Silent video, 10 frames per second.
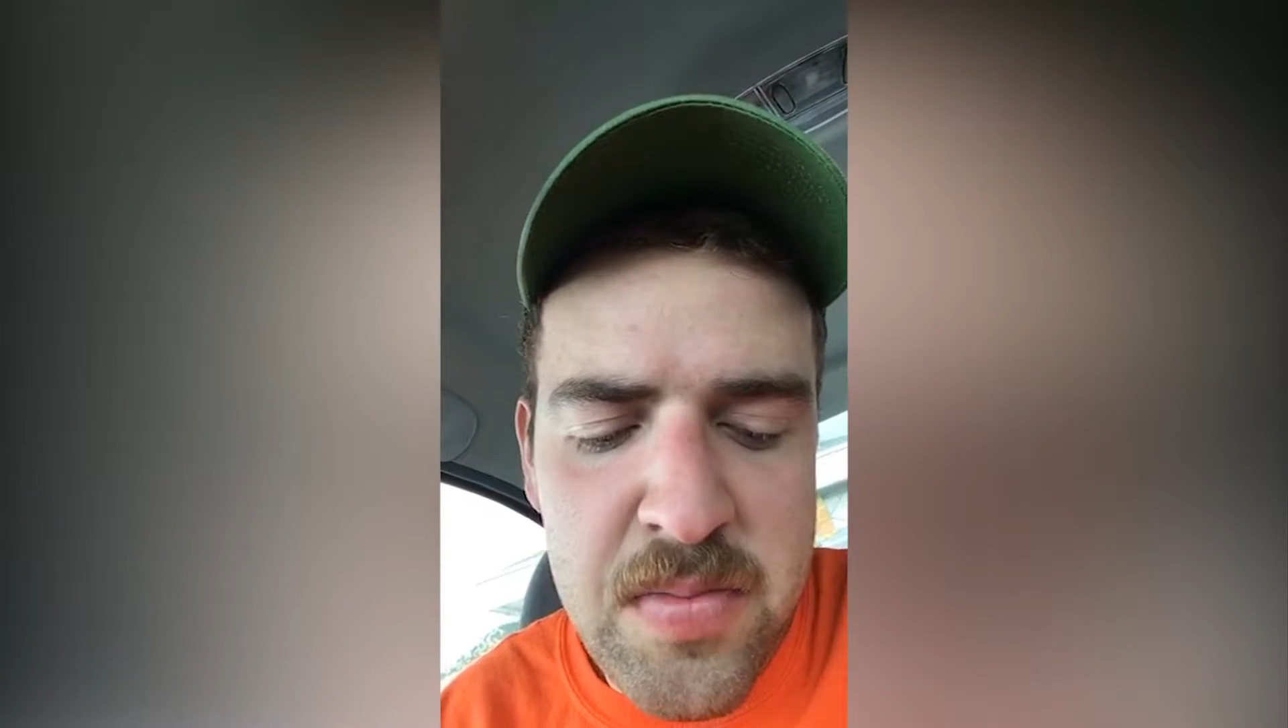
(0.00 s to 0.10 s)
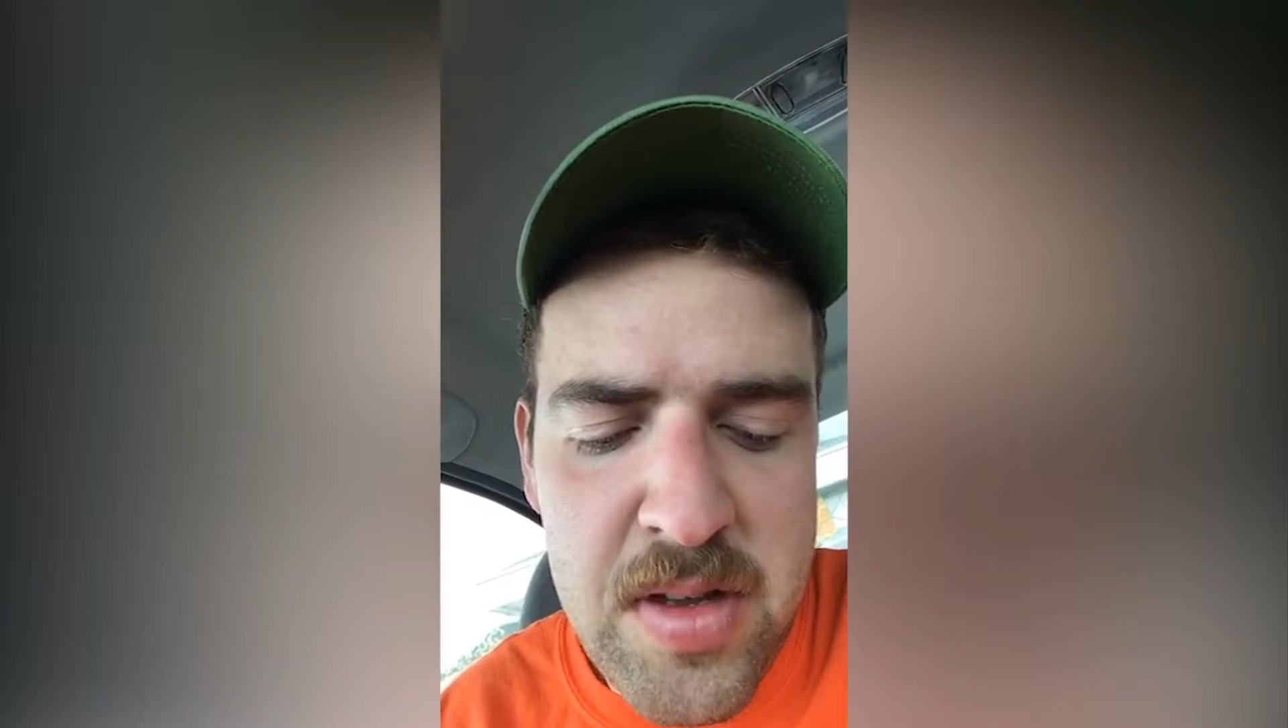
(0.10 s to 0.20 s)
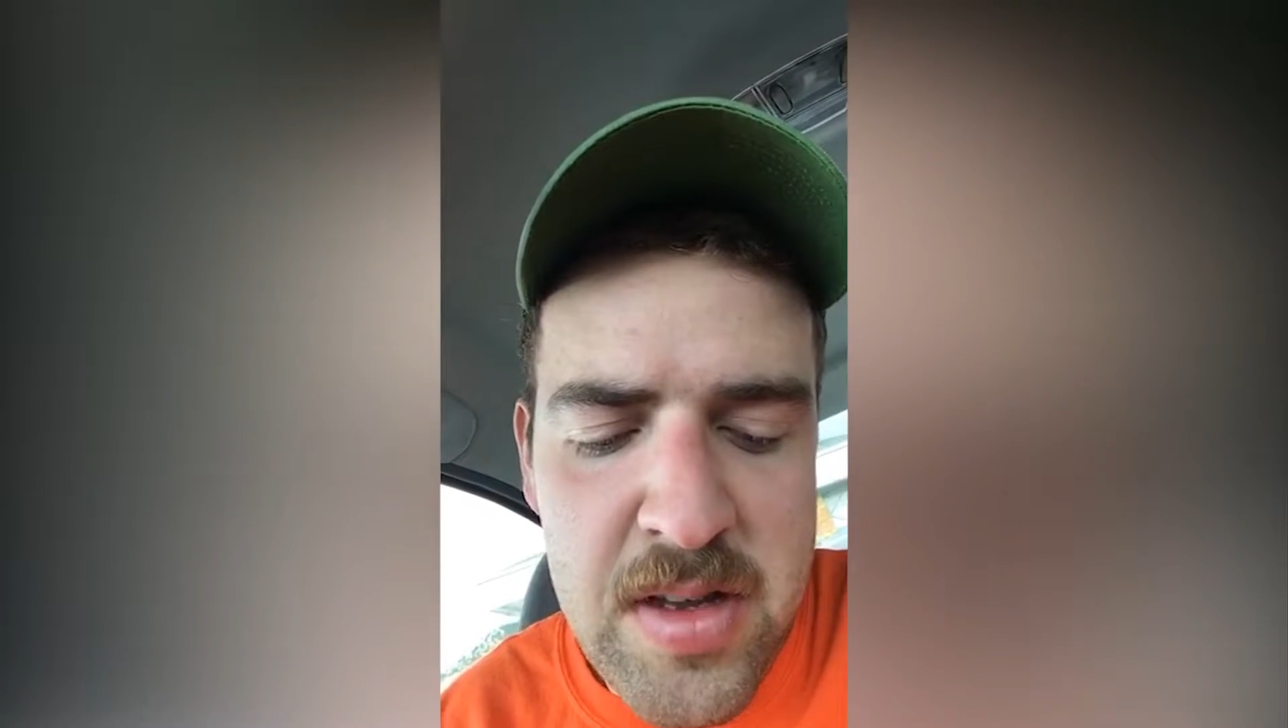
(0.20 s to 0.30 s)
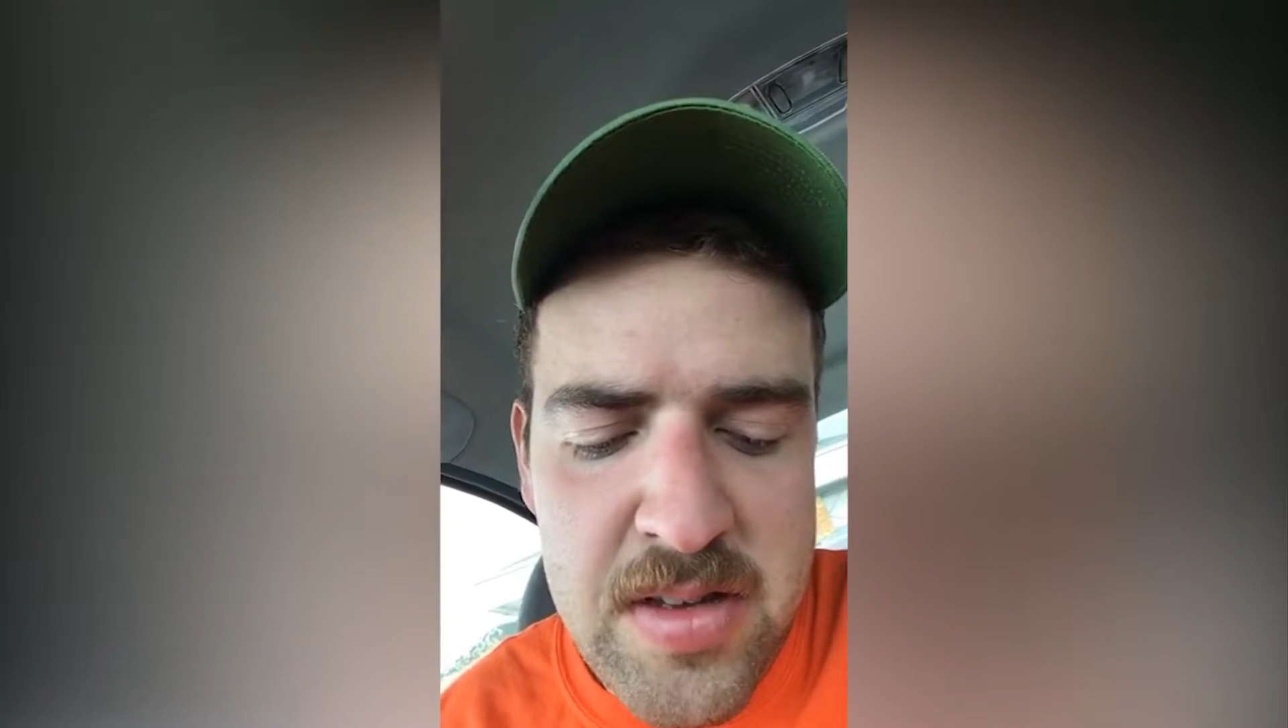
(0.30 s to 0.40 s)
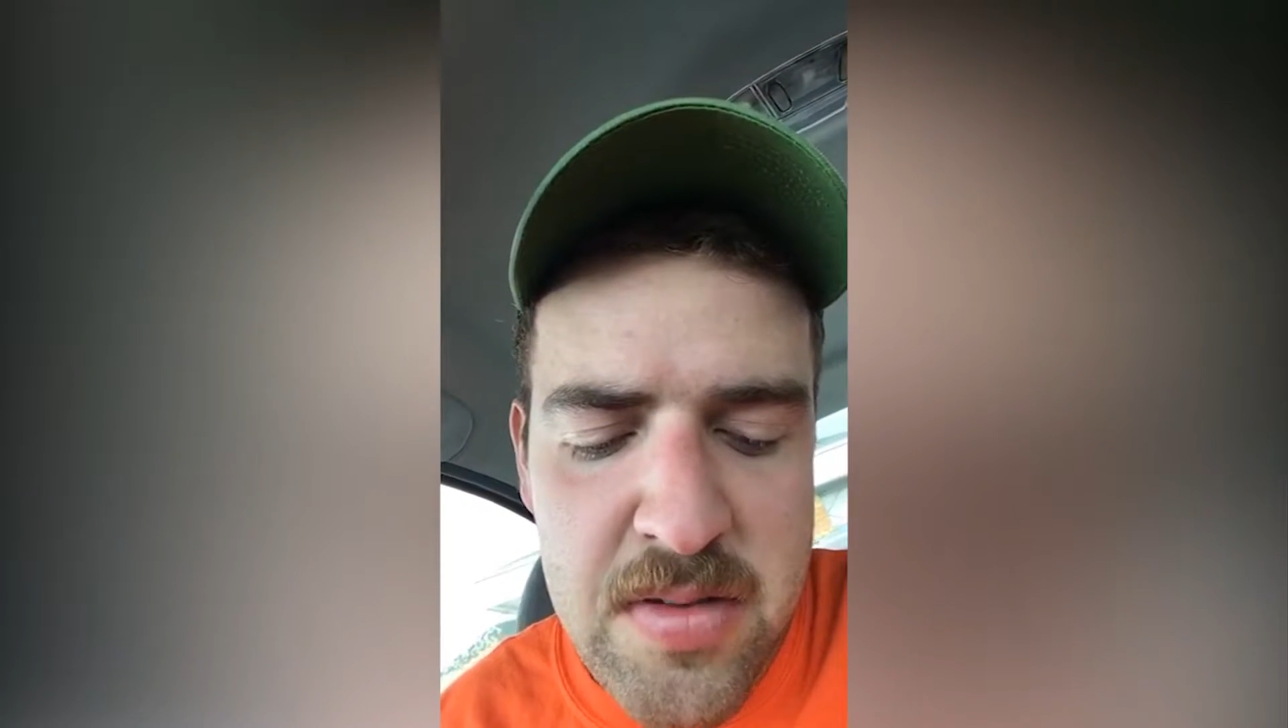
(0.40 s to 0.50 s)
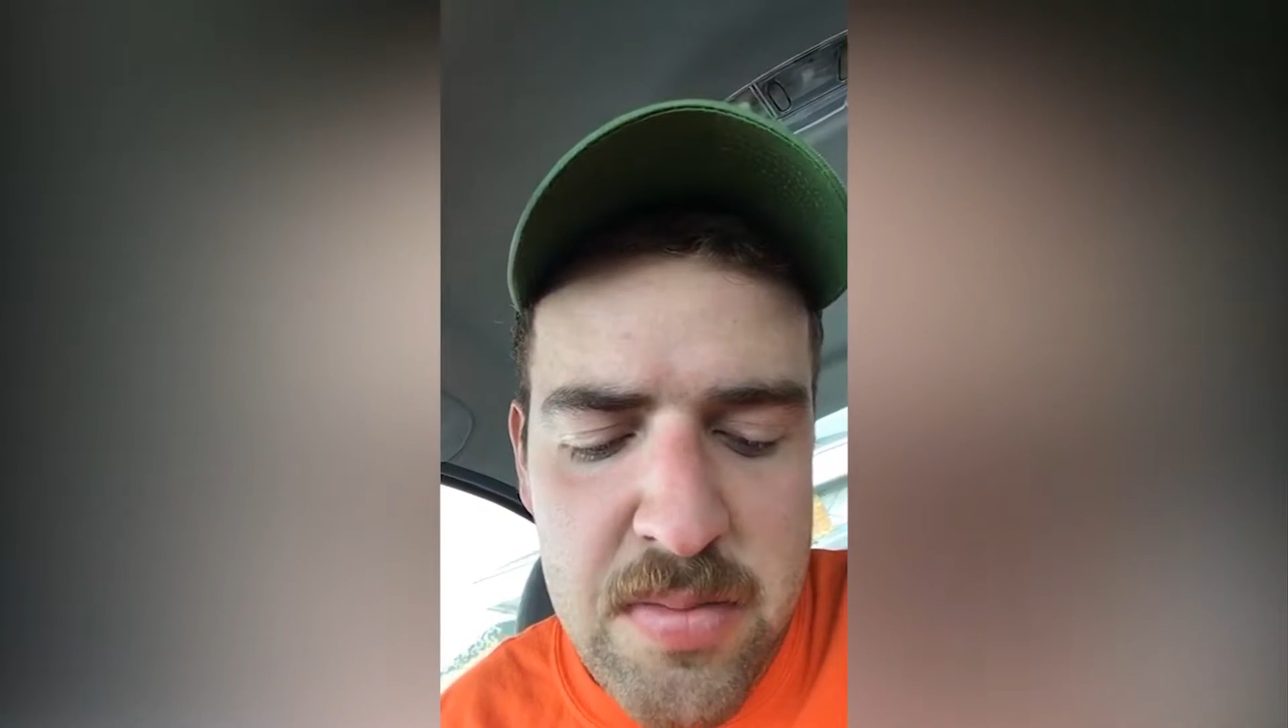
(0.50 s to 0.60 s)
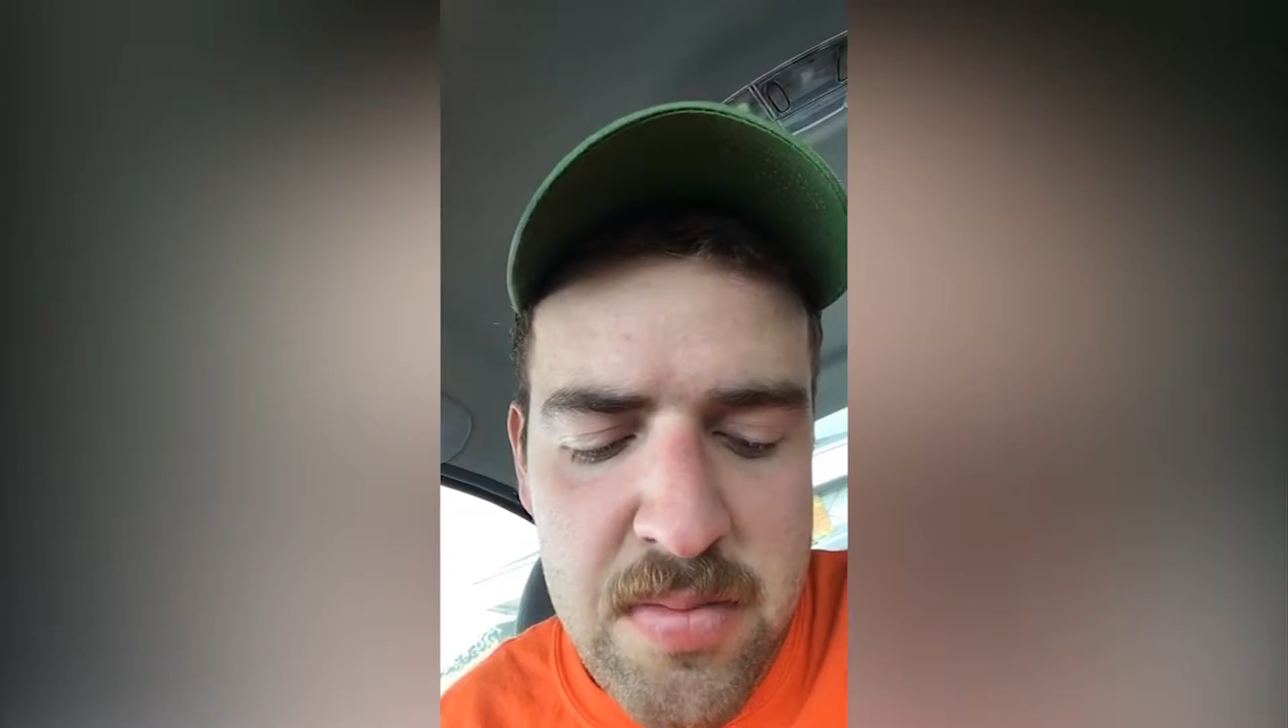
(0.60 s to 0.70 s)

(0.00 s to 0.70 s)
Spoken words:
It's